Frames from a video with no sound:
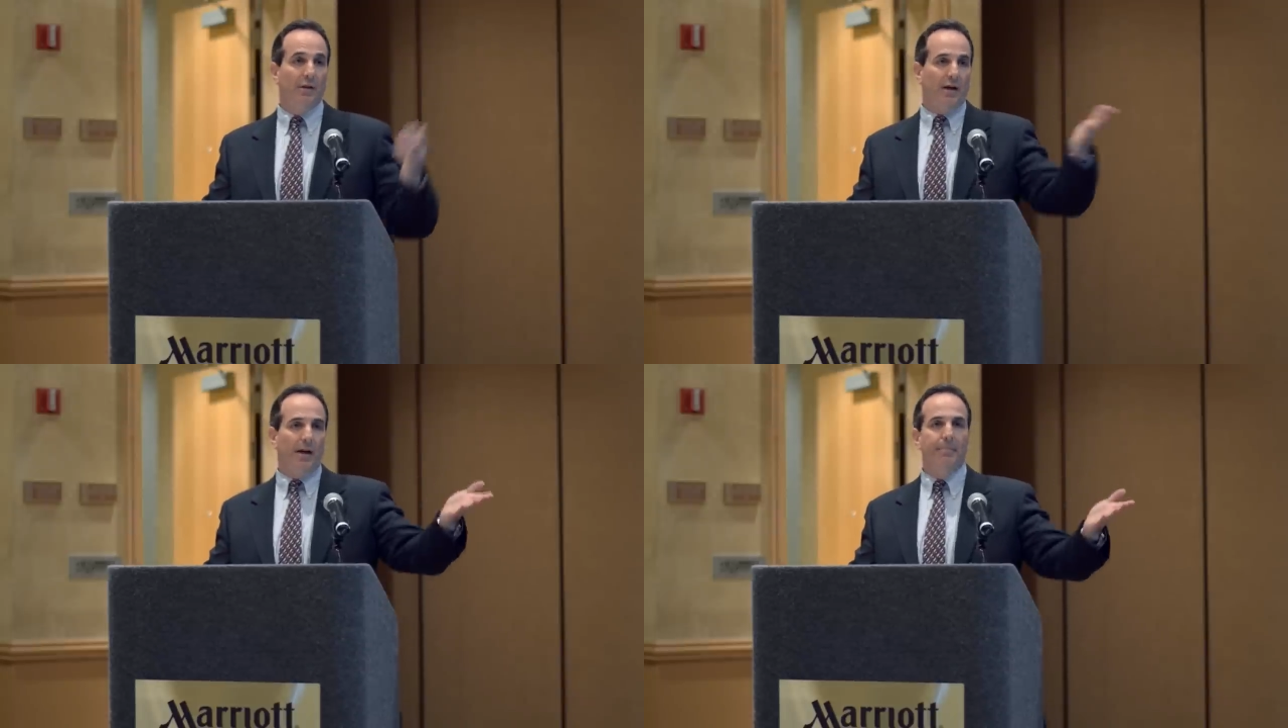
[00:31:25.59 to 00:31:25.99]

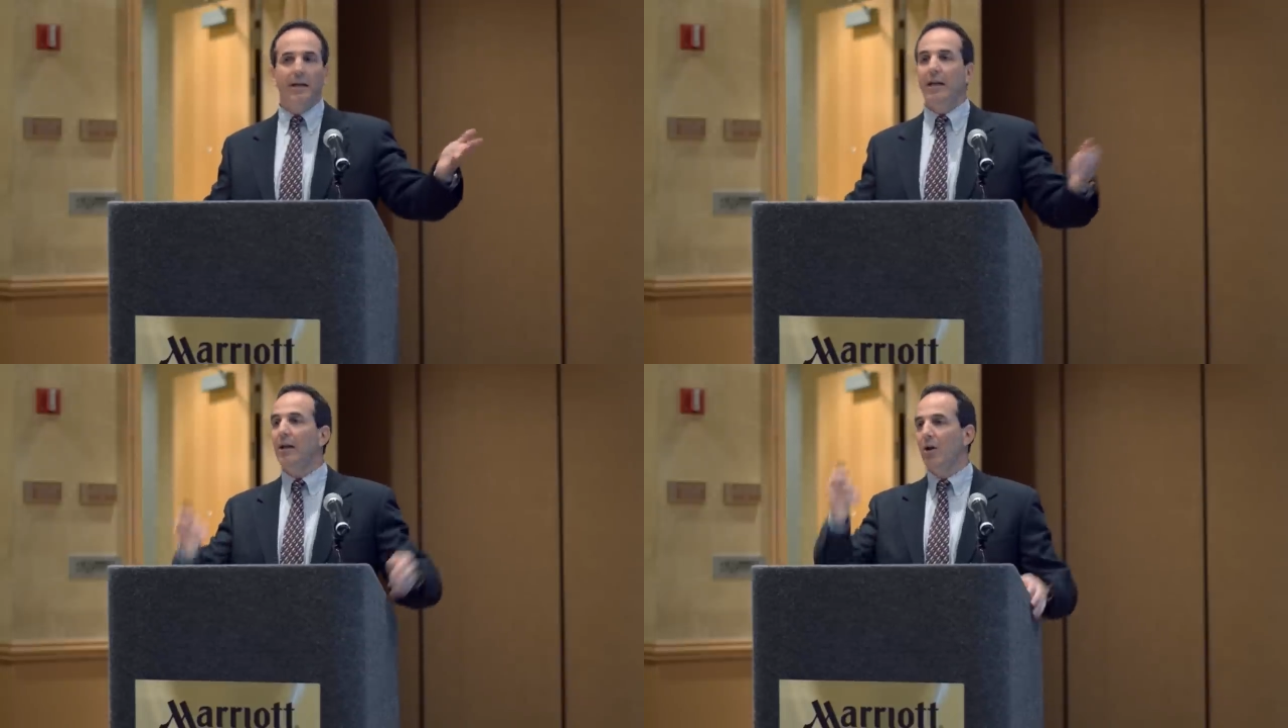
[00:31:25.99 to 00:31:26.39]
The
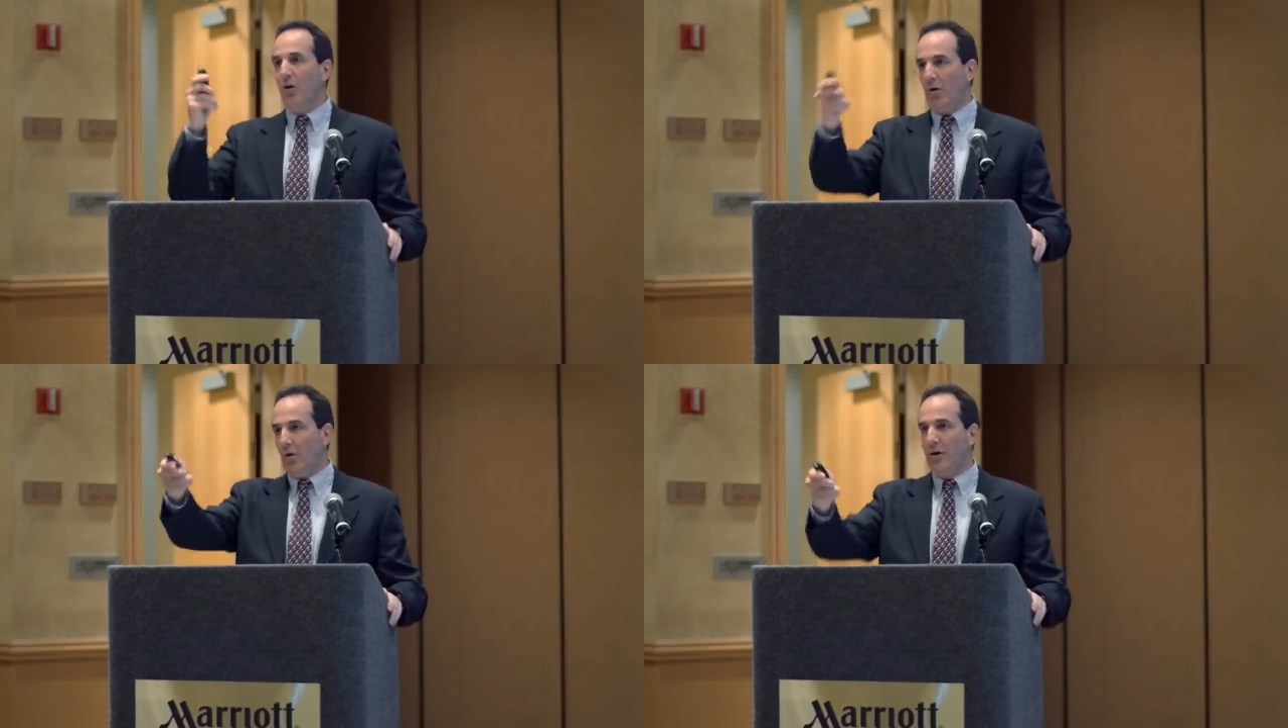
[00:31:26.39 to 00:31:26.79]
company
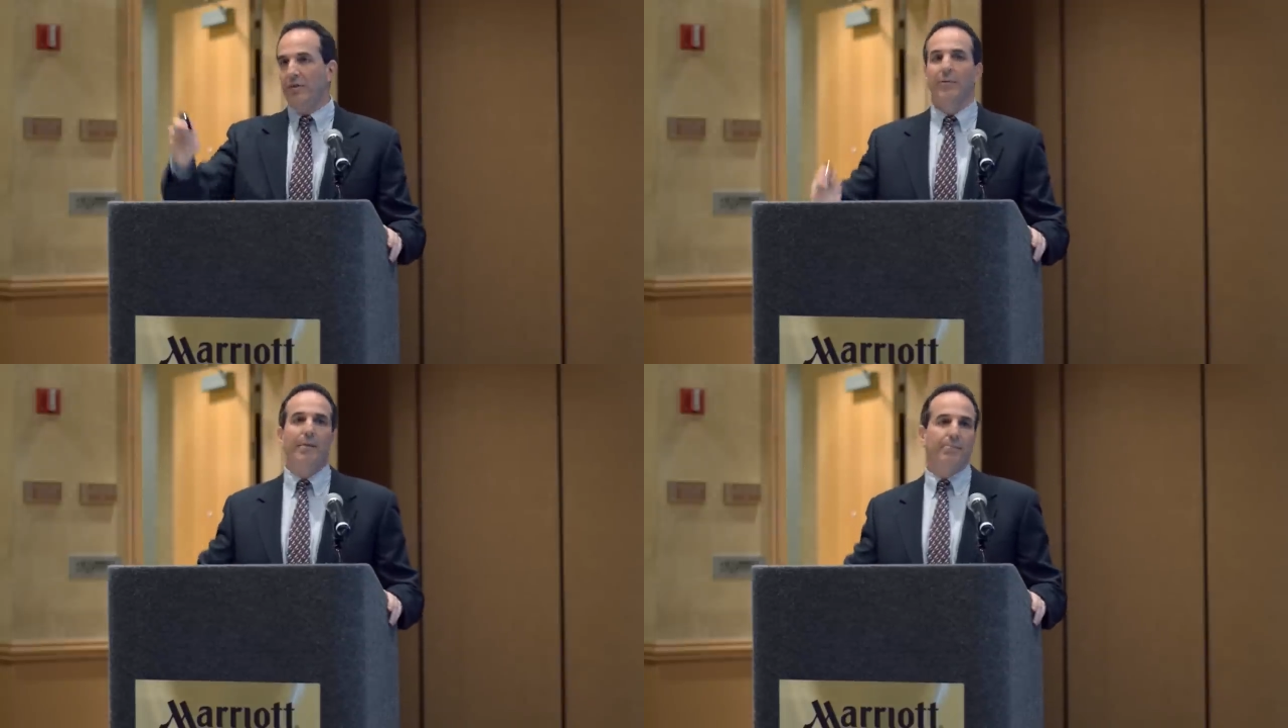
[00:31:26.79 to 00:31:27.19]
or
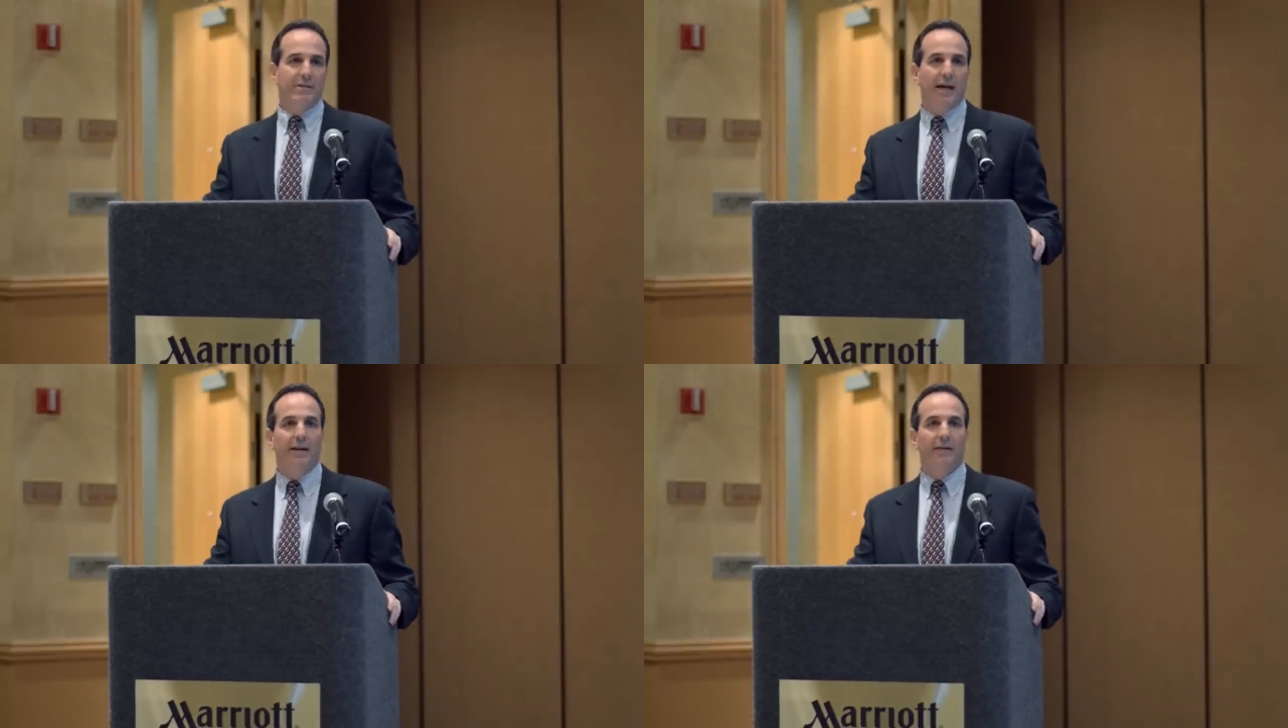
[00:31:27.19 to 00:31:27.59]
the
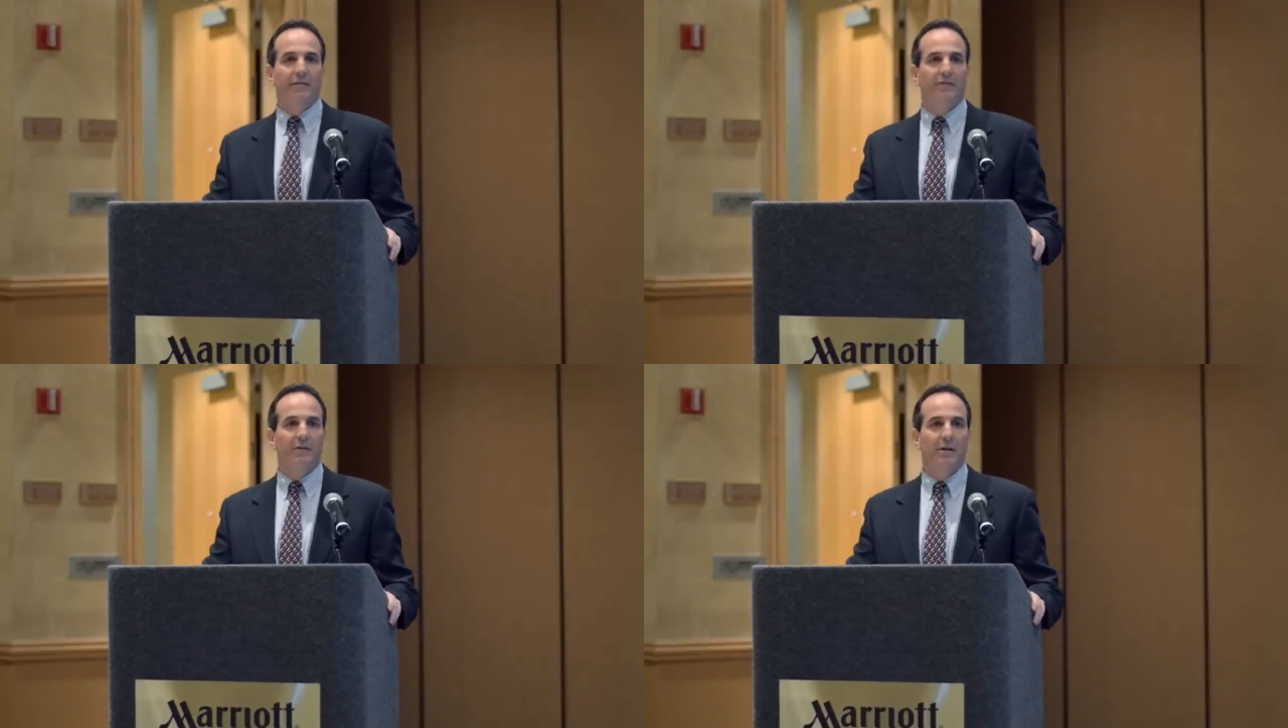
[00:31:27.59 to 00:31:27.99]
representative?